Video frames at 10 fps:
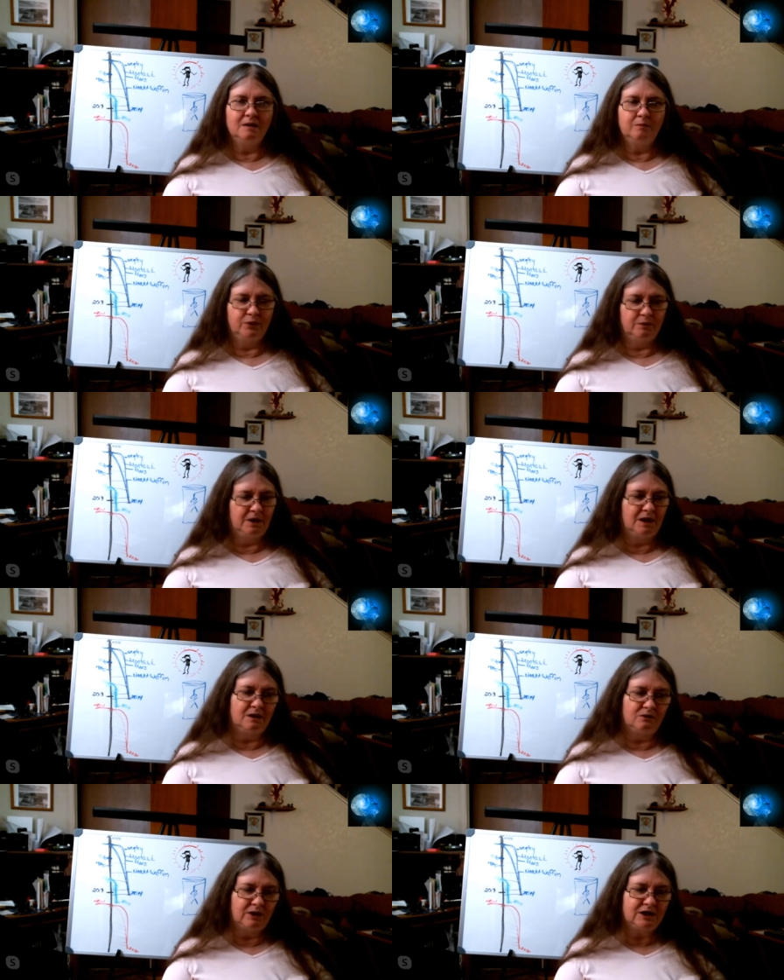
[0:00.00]
back in,
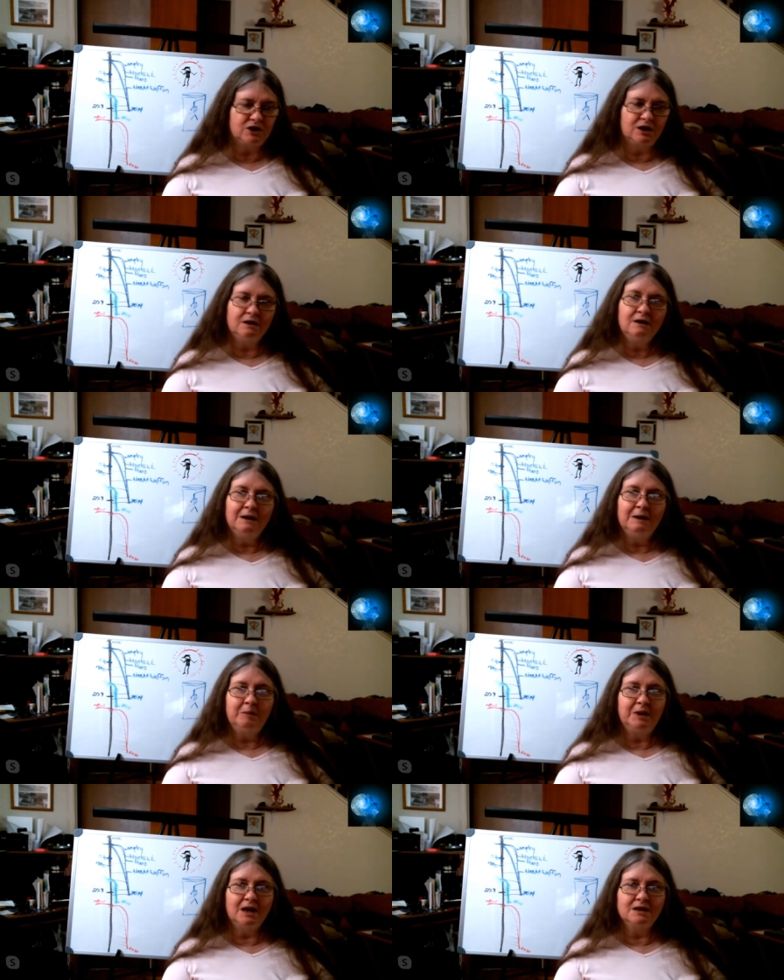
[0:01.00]
put me in
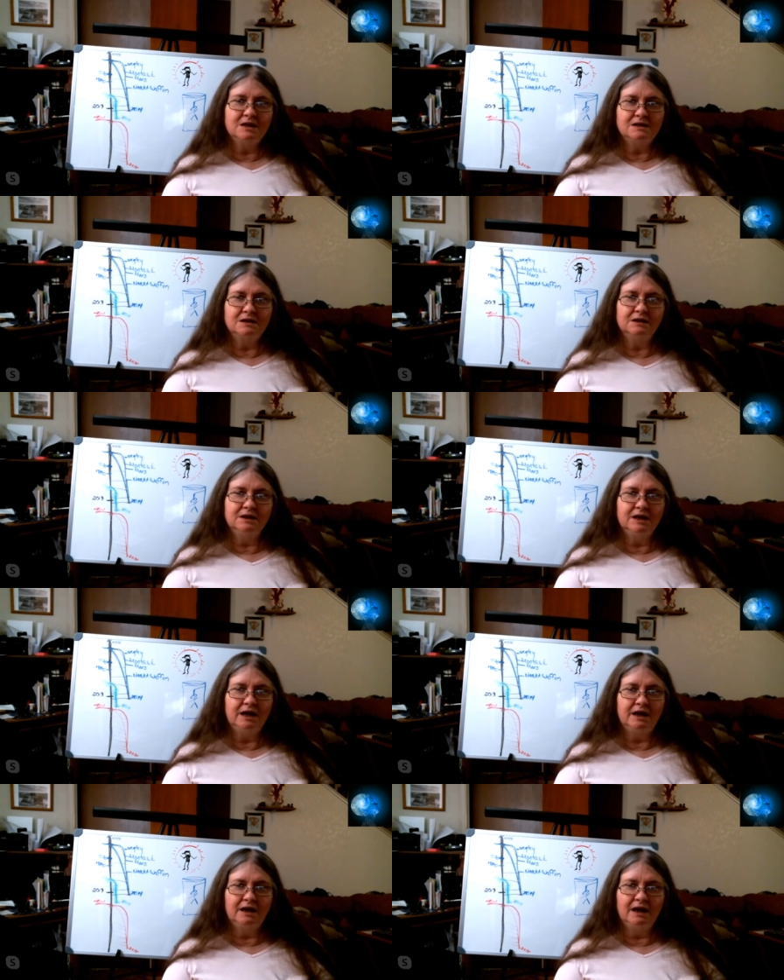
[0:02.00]
regen, because they
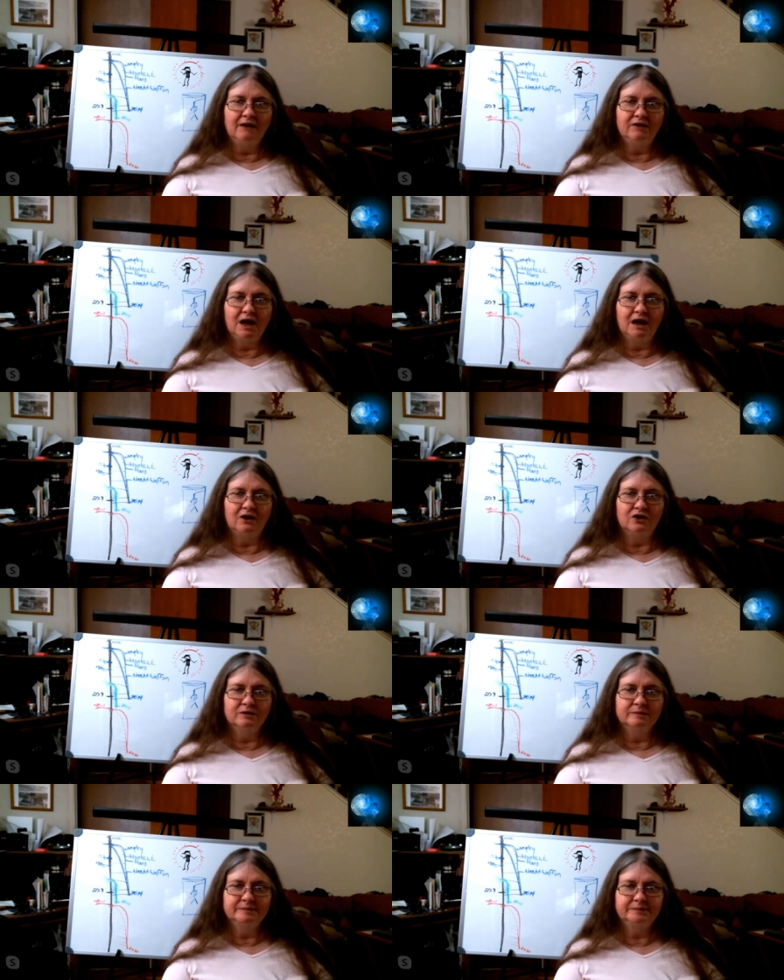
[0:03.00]
still needed a
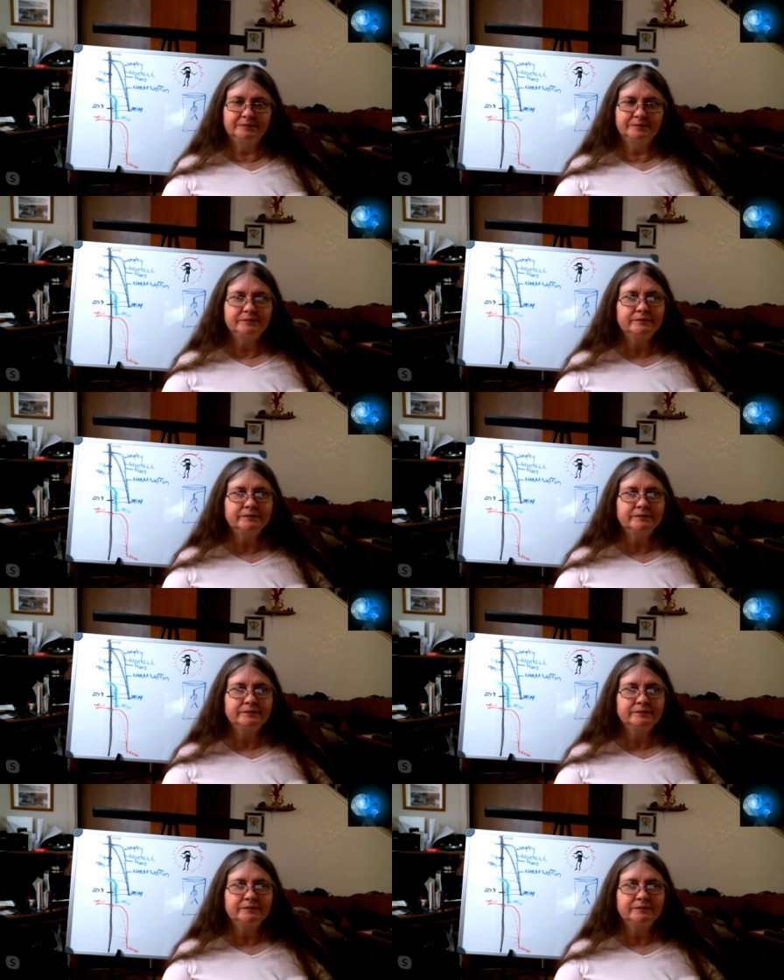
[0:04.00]
navigator.